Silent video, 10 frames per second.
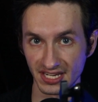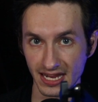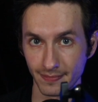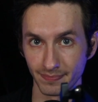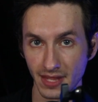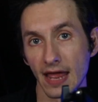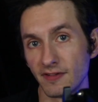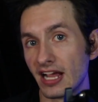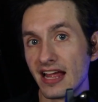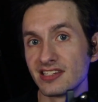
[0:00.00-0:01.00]
Team. Now, if
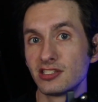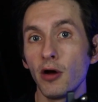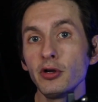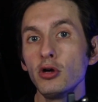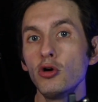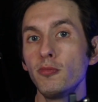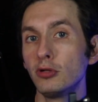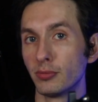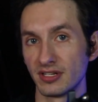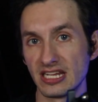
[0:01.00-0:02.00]
you guys don't know who
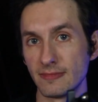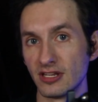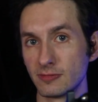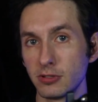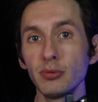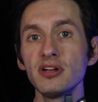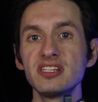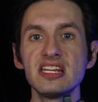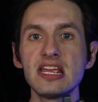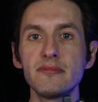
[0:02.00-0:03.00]
Bloober Team
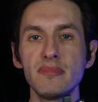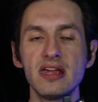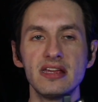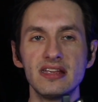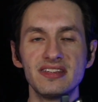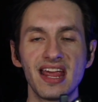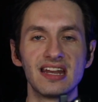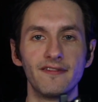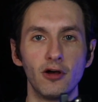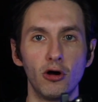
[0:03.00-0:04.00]
is a
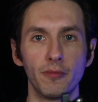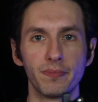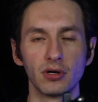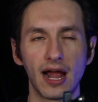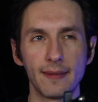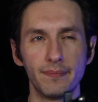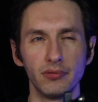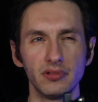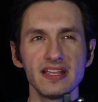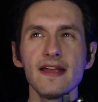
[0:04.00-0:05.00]
developer. I
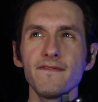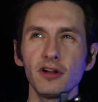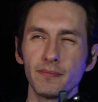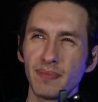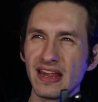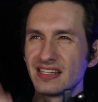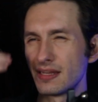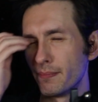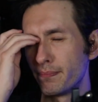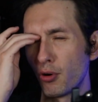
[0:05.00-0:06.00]
believe they're
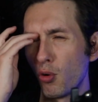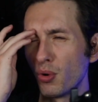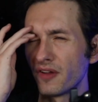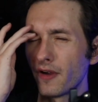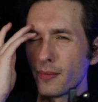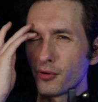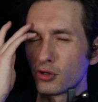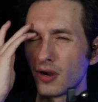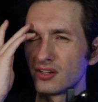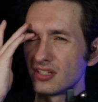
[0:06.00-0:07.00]
based in Poland, if I remember
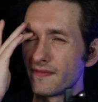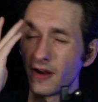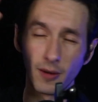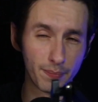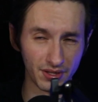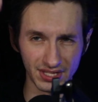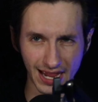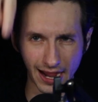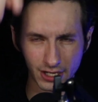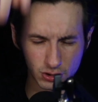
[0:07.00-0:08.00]
correctly. If not, I'll put the
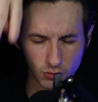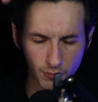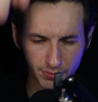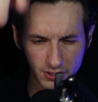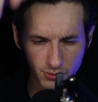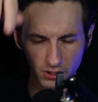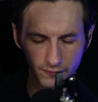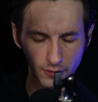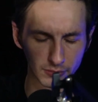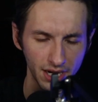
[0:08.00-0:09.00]
actual place where they're
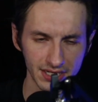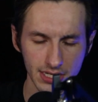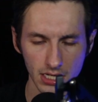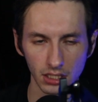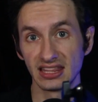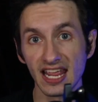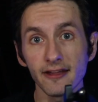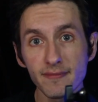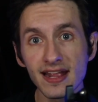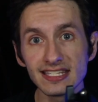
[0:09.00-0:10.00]
from right here. They
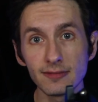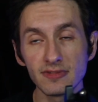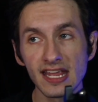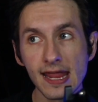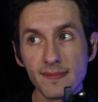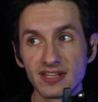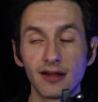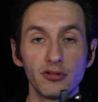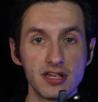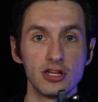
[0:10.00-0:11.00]
have made some games I
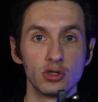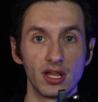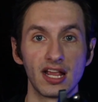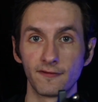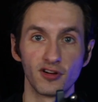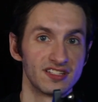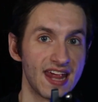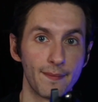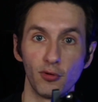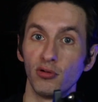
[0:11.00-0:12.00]
really enjoy, like, for
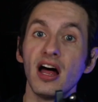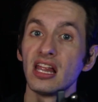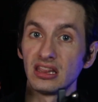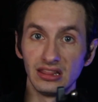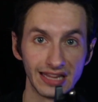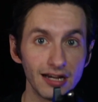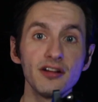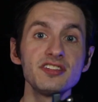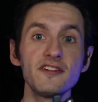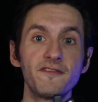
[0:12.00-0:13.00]
example,
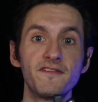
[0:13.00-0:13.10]
Layers of